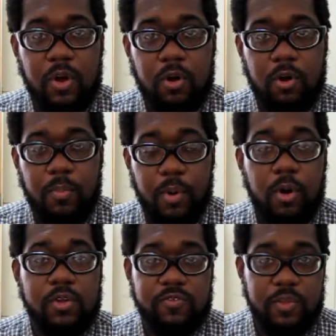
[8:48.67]
are a
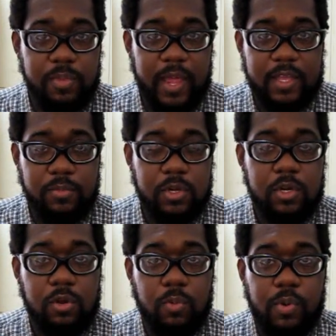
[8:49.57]
part of the black
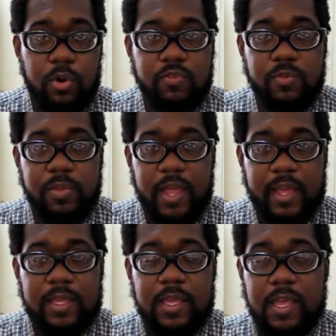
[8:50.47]
community or part of the
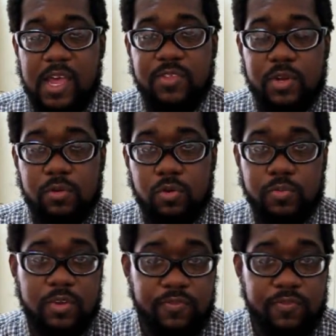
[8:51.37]
black ethnic group,